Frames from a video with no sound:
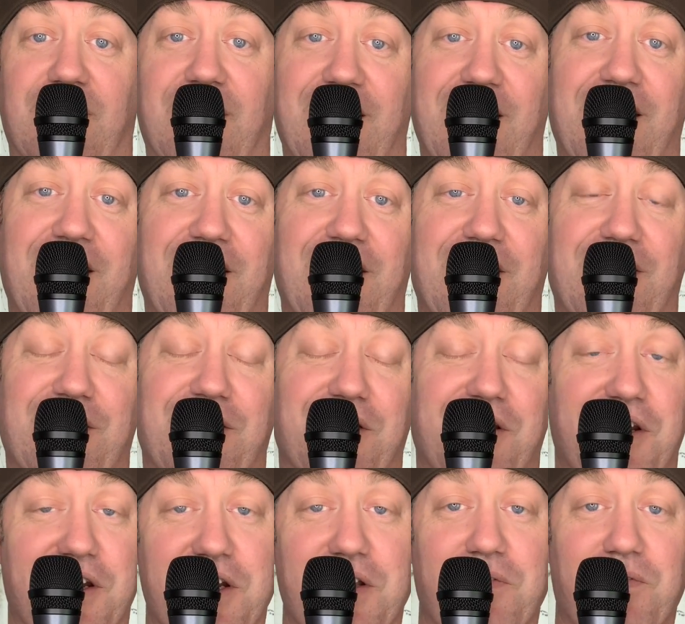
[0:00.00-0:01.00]
and
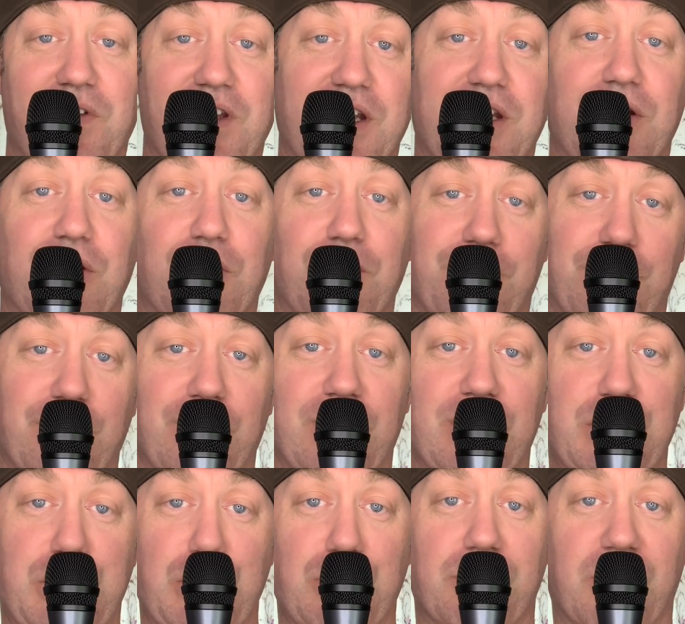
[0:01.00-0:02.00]
any video
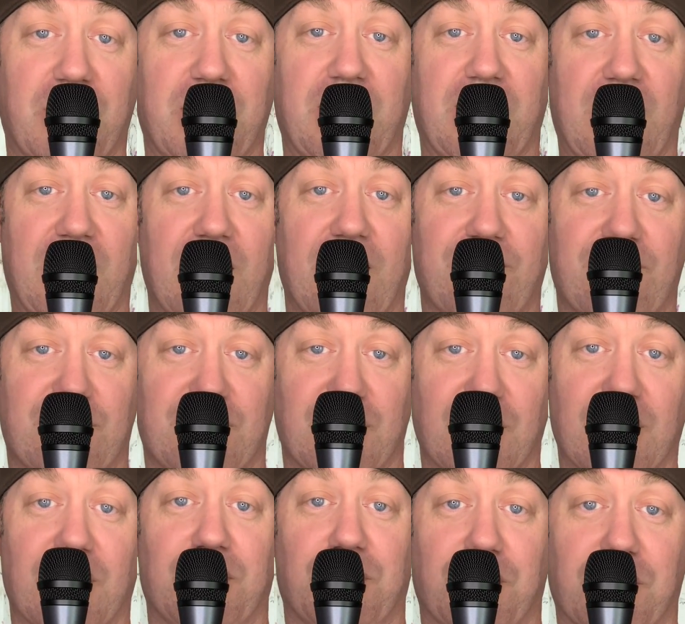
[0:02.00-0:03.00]
footage you might have is
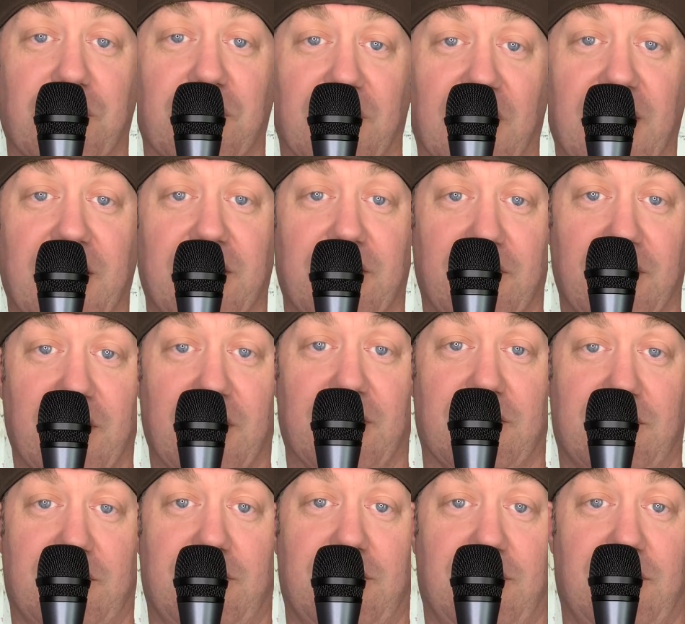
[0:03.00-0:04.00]
going to look like
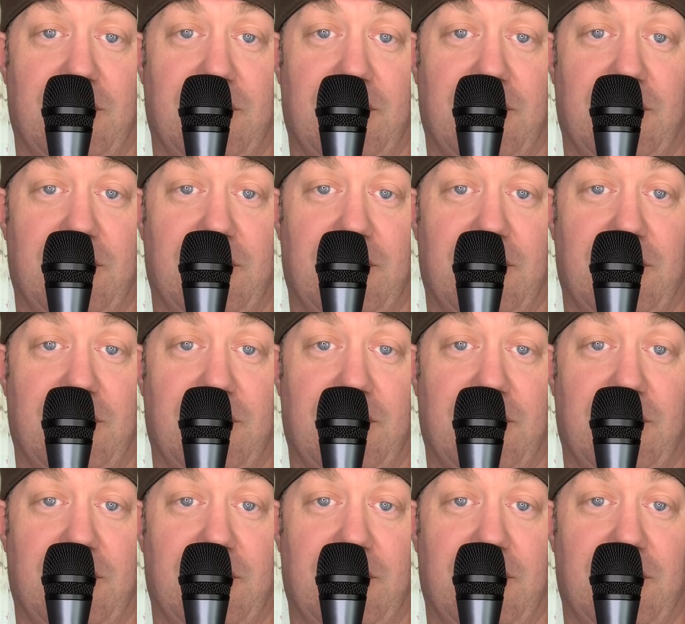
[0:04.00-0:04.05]
this.